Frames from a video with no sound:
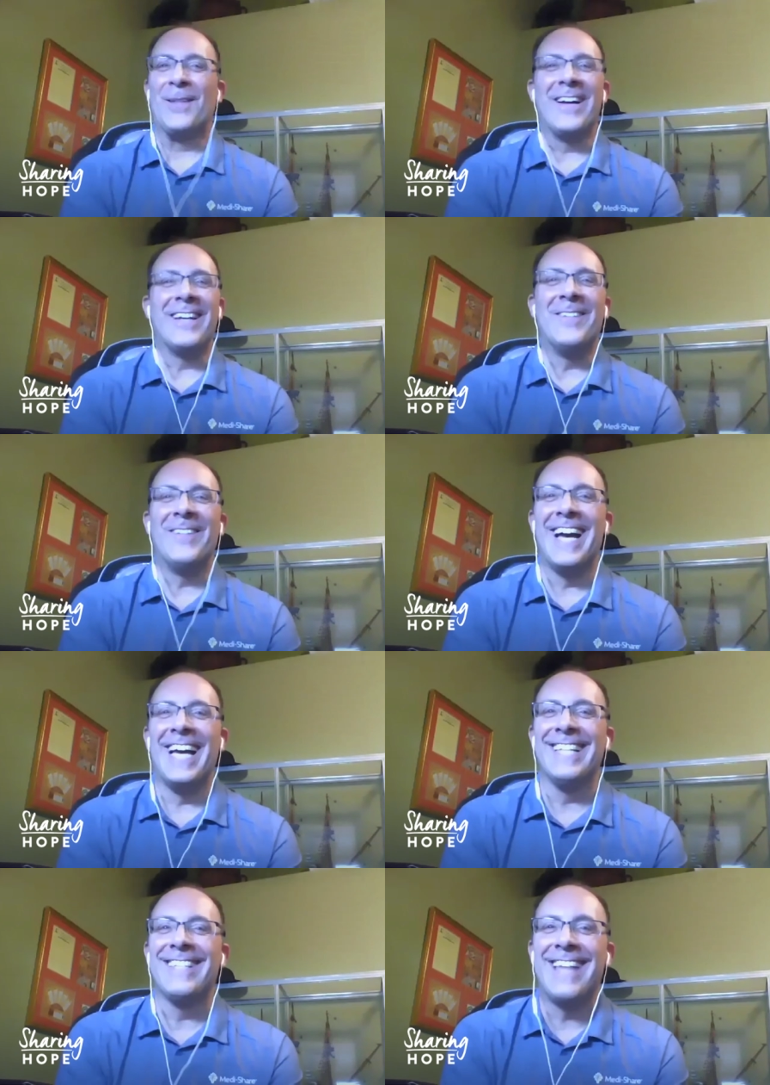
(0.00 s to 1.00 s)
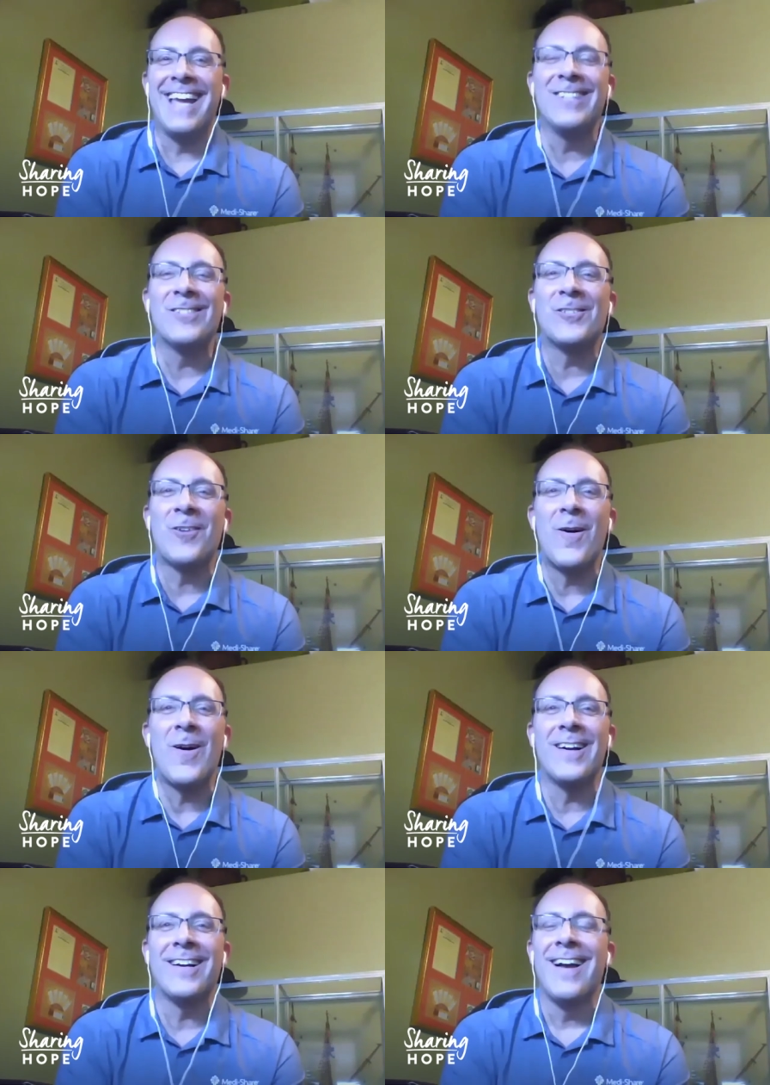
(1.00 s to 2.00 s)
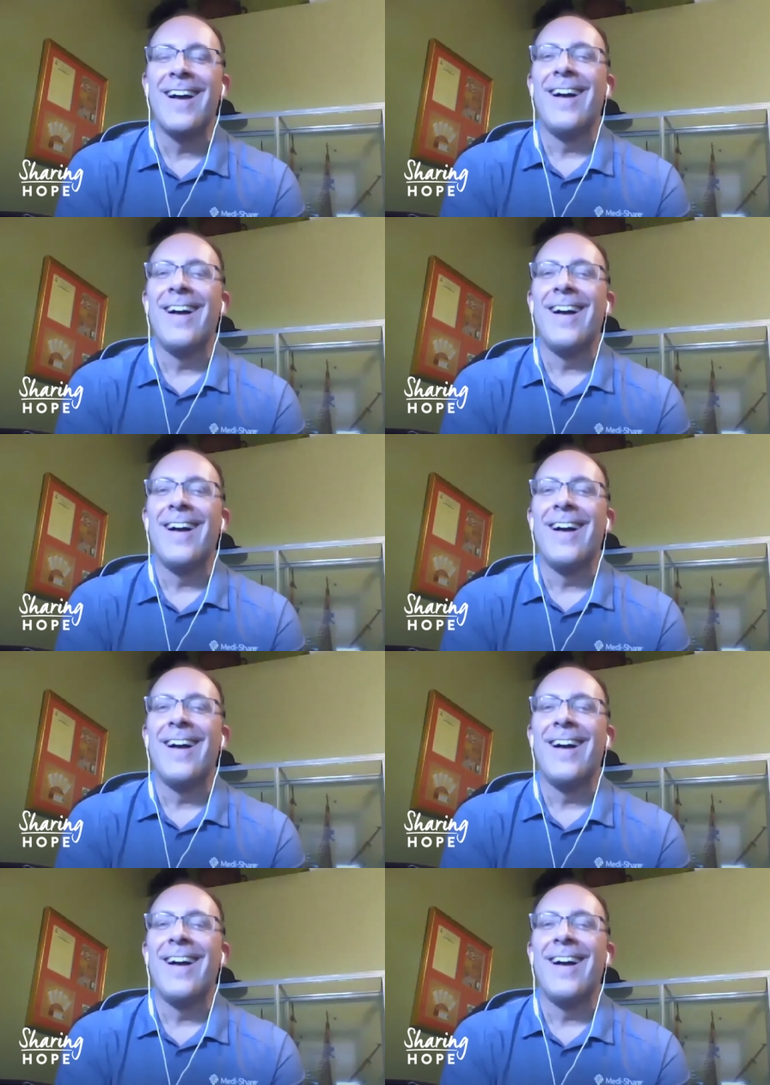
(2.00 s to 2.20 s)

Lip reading: Plugging away, staying strong.